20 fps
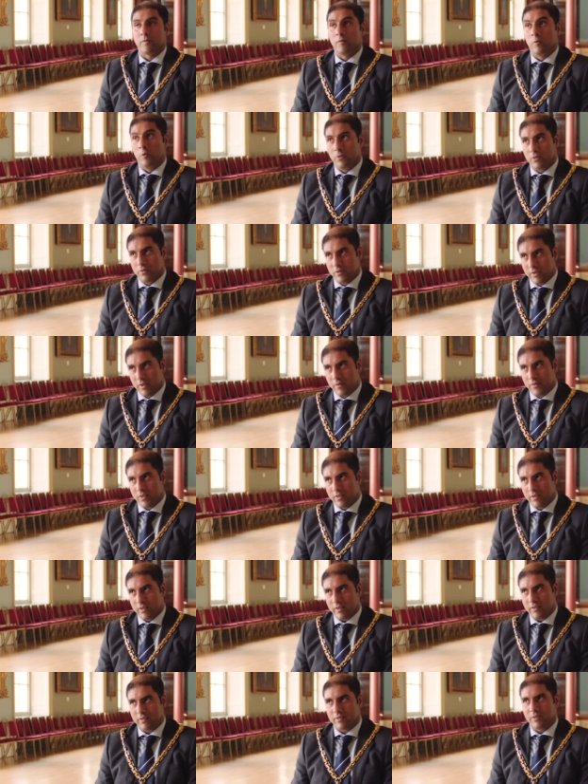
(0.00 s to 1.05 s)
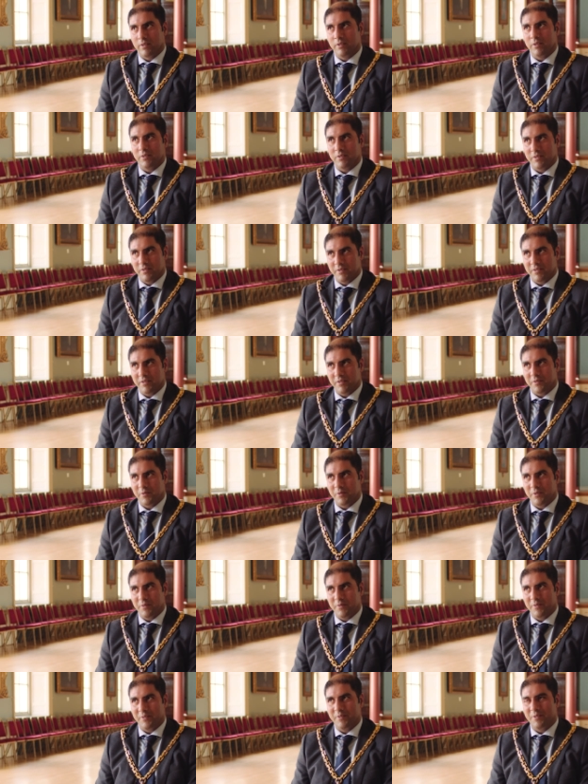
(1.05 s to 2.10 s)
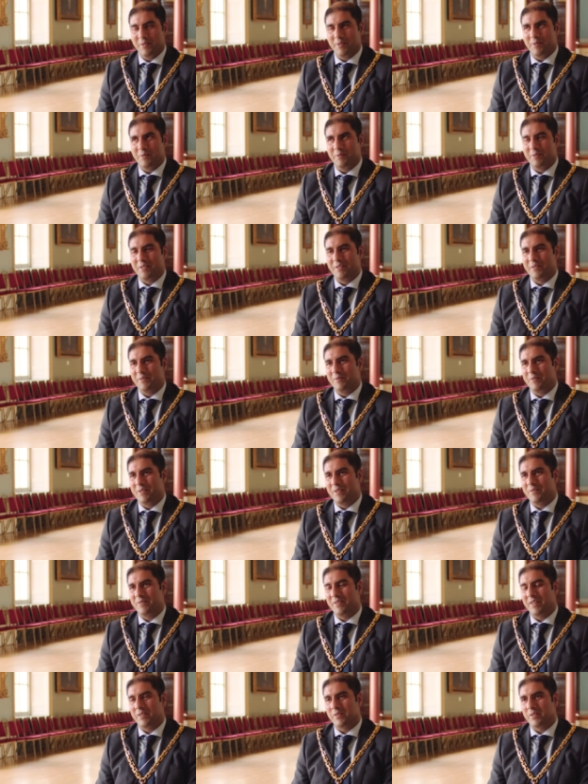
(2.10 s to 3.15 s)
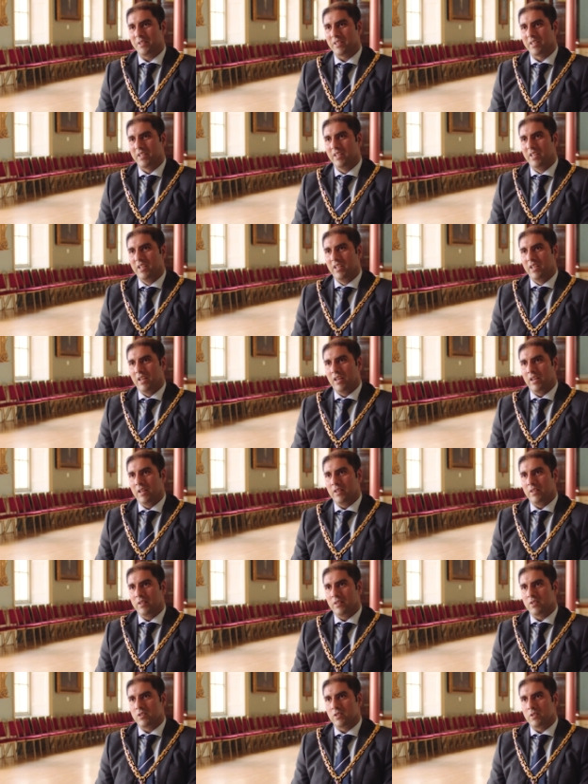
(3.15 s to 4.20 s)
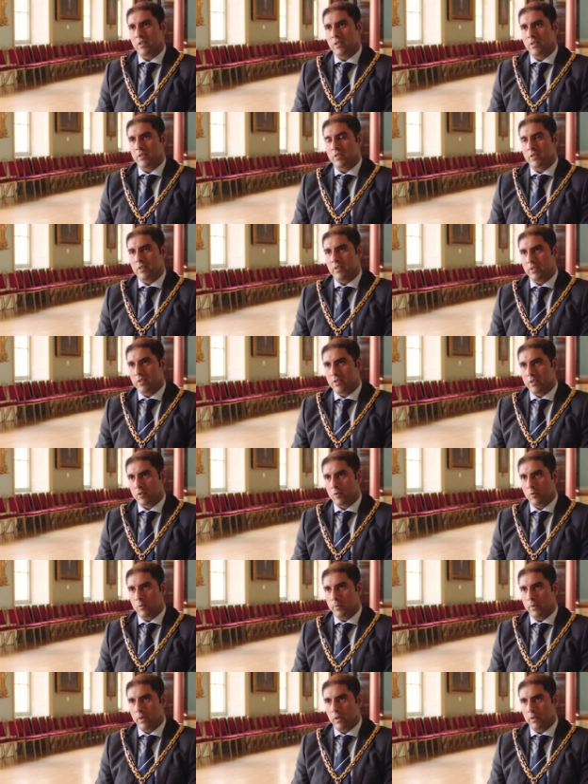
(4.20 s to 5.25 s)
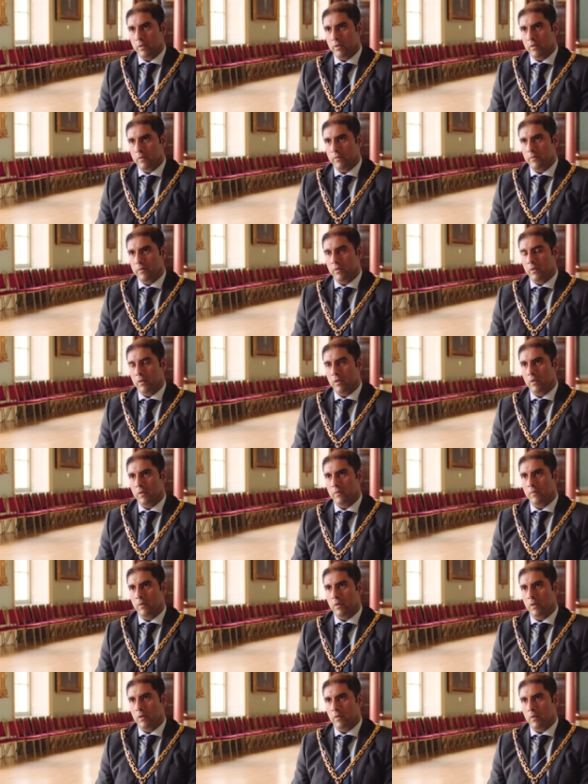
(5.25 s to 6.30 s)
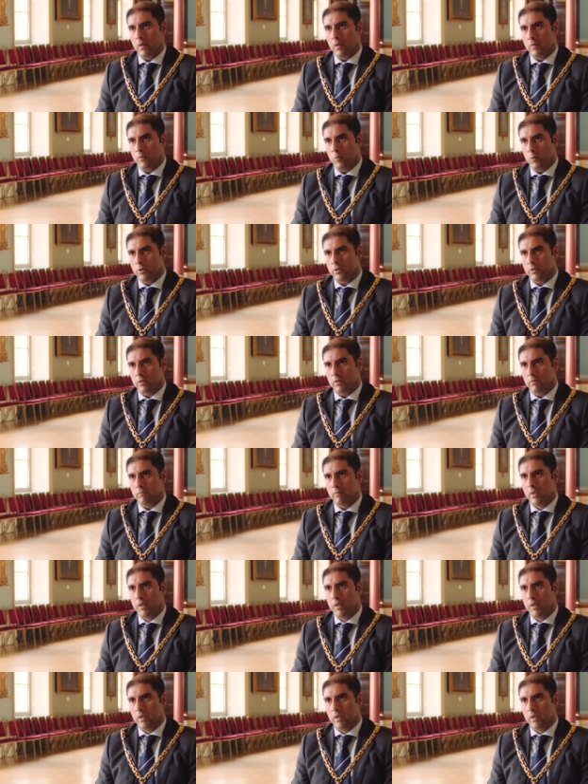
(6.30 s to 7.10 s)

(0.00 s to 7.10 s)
476 years since its refounding, and it's an integral part of Worcester.